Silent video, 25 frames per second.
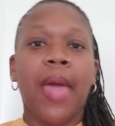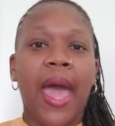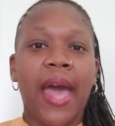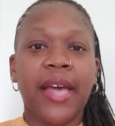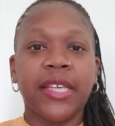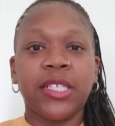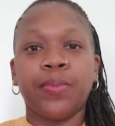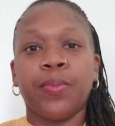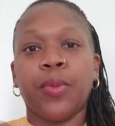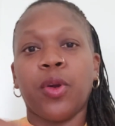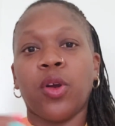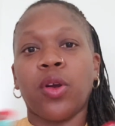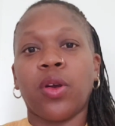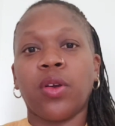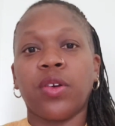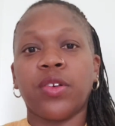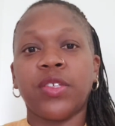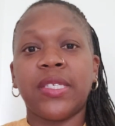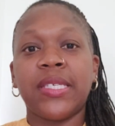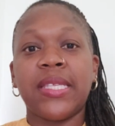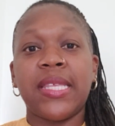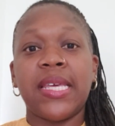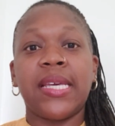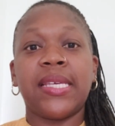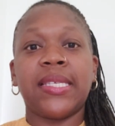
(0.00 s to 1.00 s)

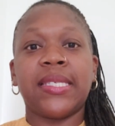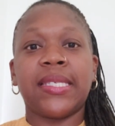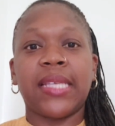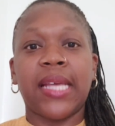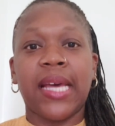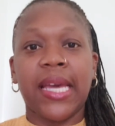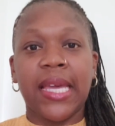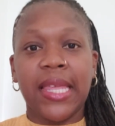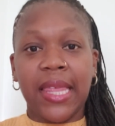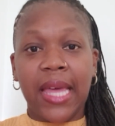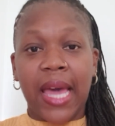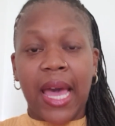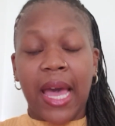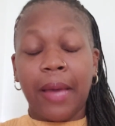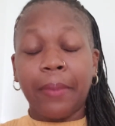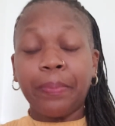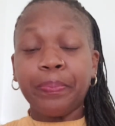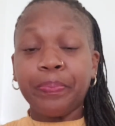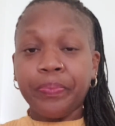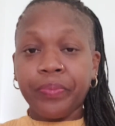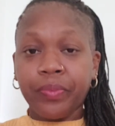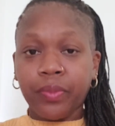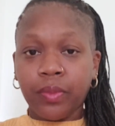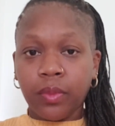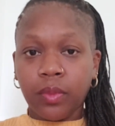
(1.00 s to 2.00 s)
Asperger's, things like that.
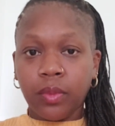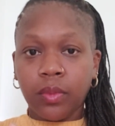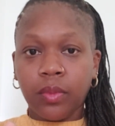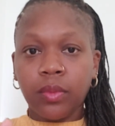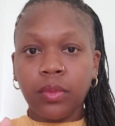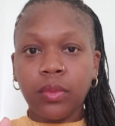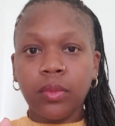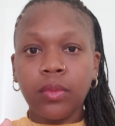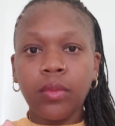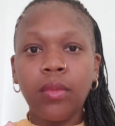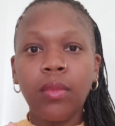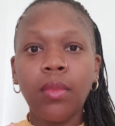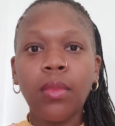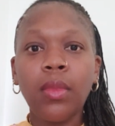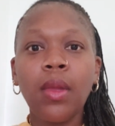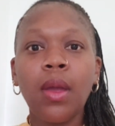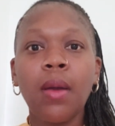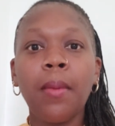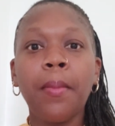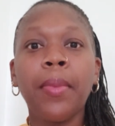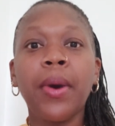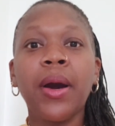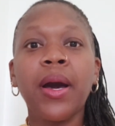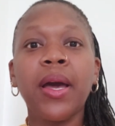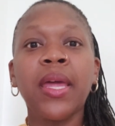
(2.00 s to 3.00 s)

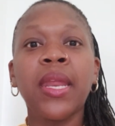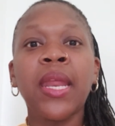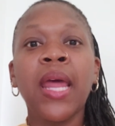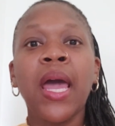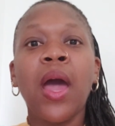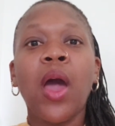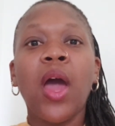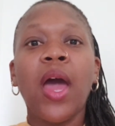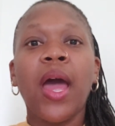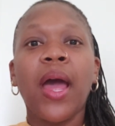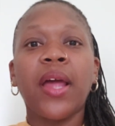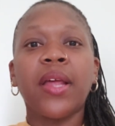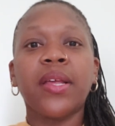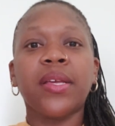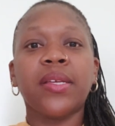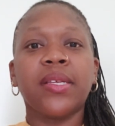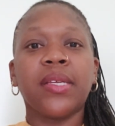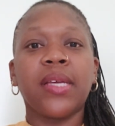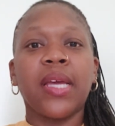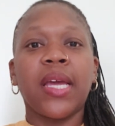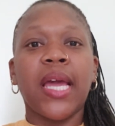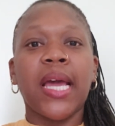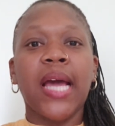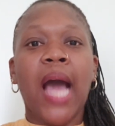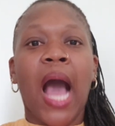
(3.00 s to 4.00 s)
But
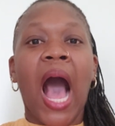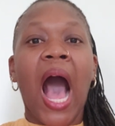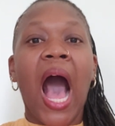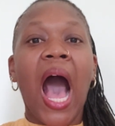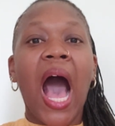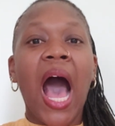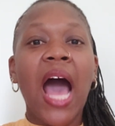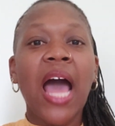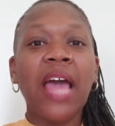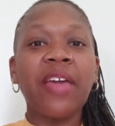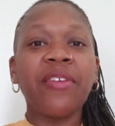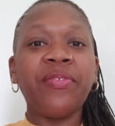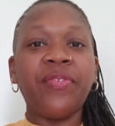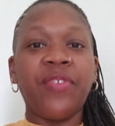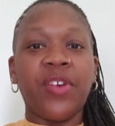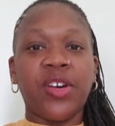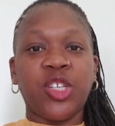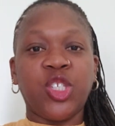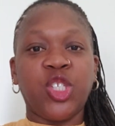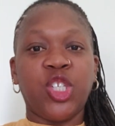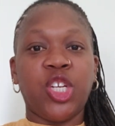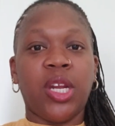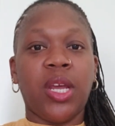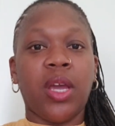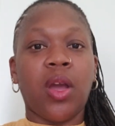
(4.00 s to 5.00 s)
high
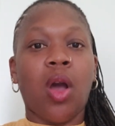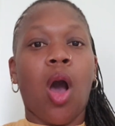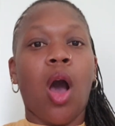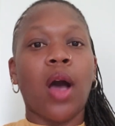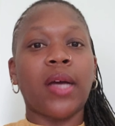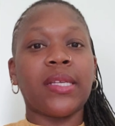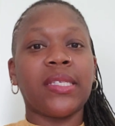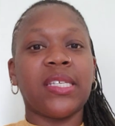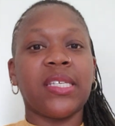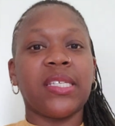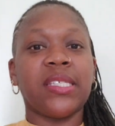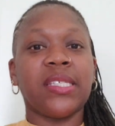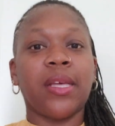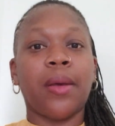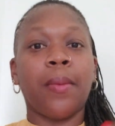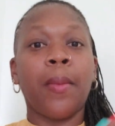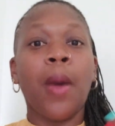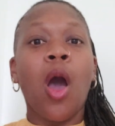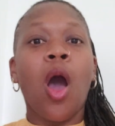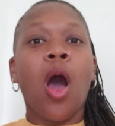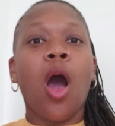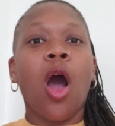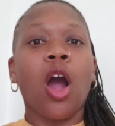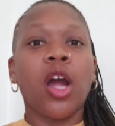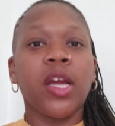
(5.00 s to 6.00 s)
functioning autism
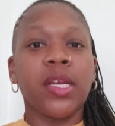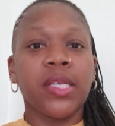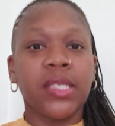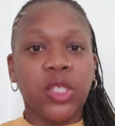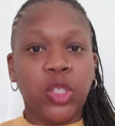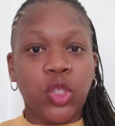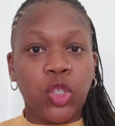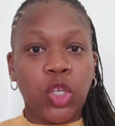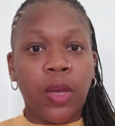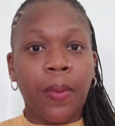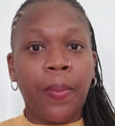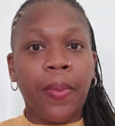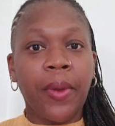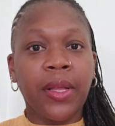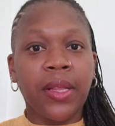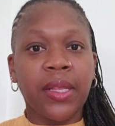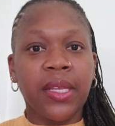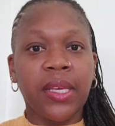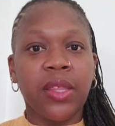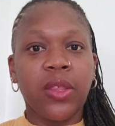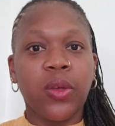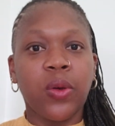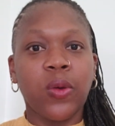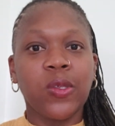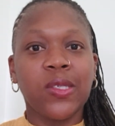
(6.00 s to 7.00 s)
is
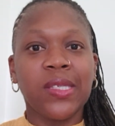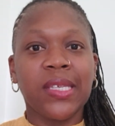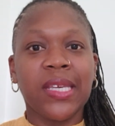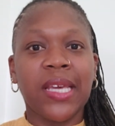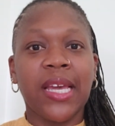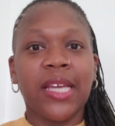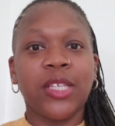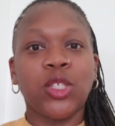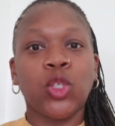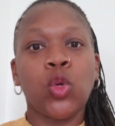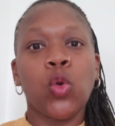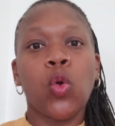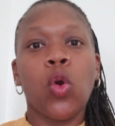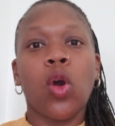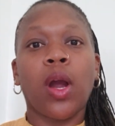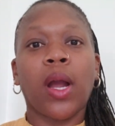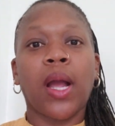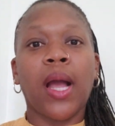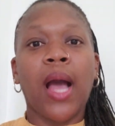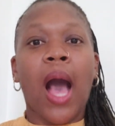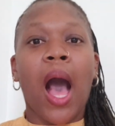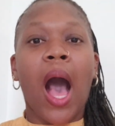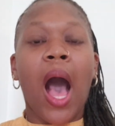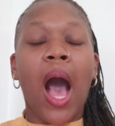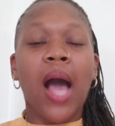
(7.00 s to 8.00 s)
typically those kids who are
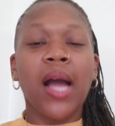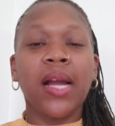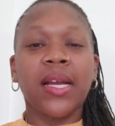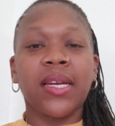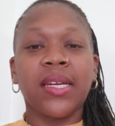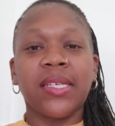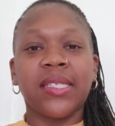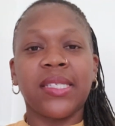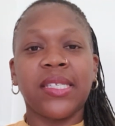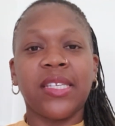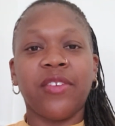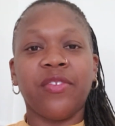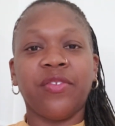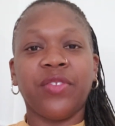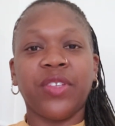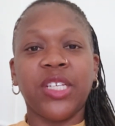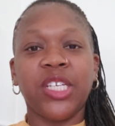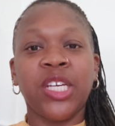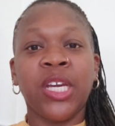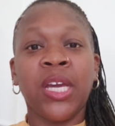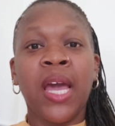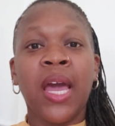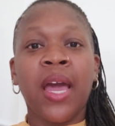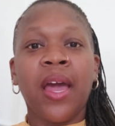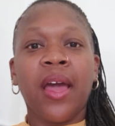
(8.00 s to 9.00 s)

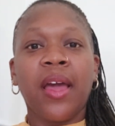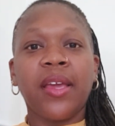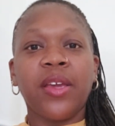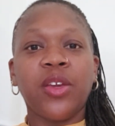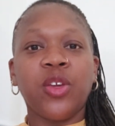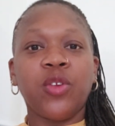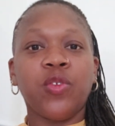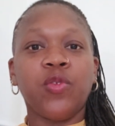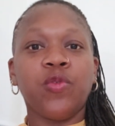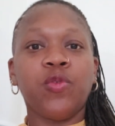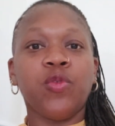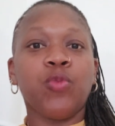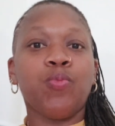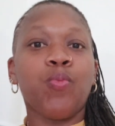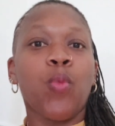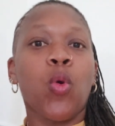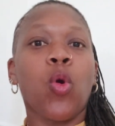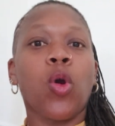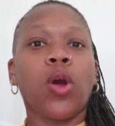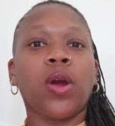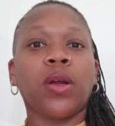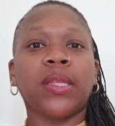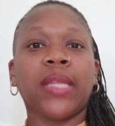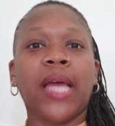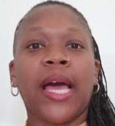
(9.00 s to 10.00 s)
cognitively
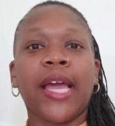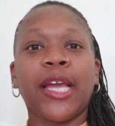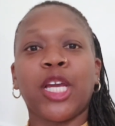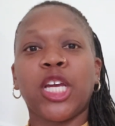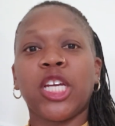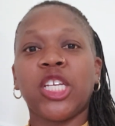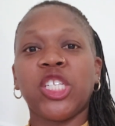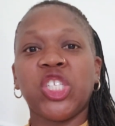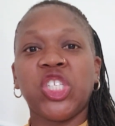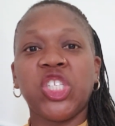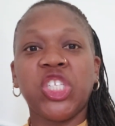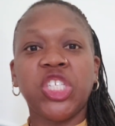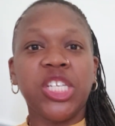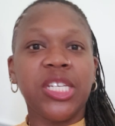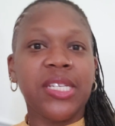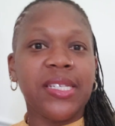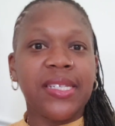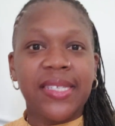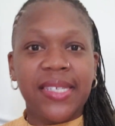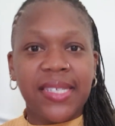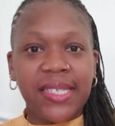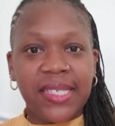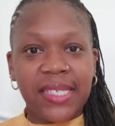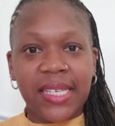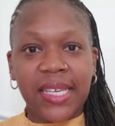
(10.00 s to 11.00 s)
more like
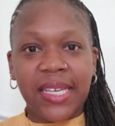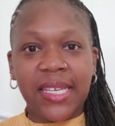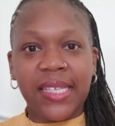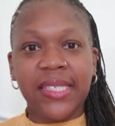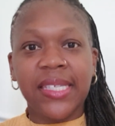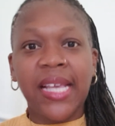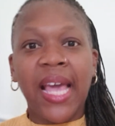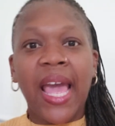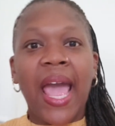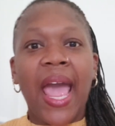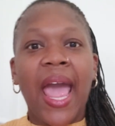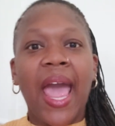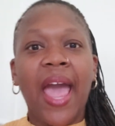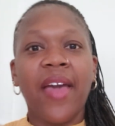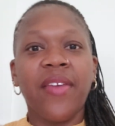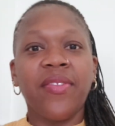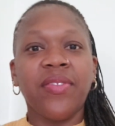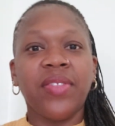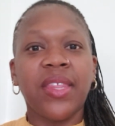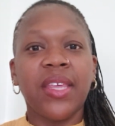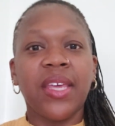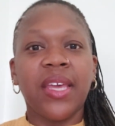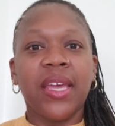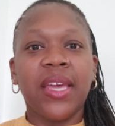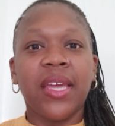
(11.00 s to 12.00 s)
geniuses.
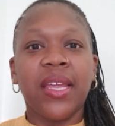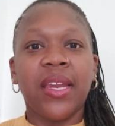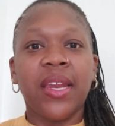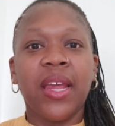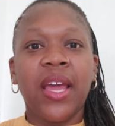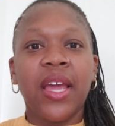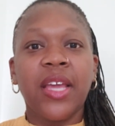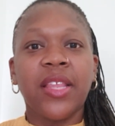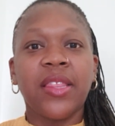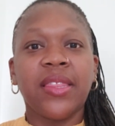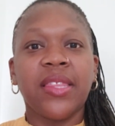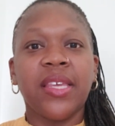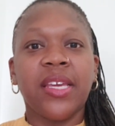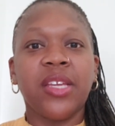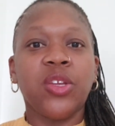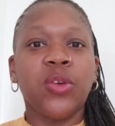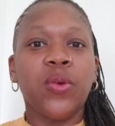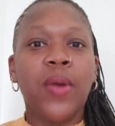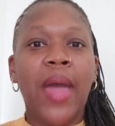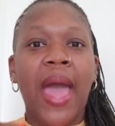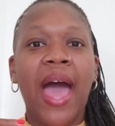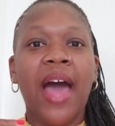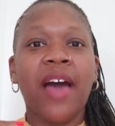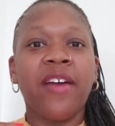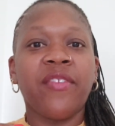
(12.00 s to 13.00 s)
And then you
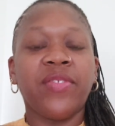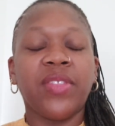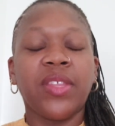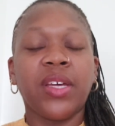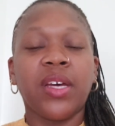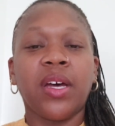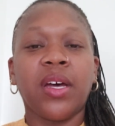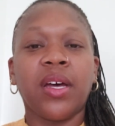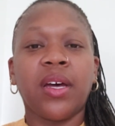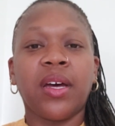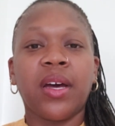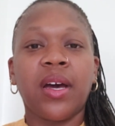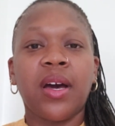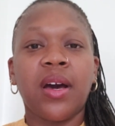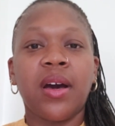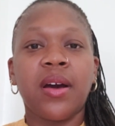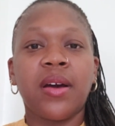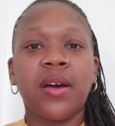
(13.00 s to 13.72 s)
have the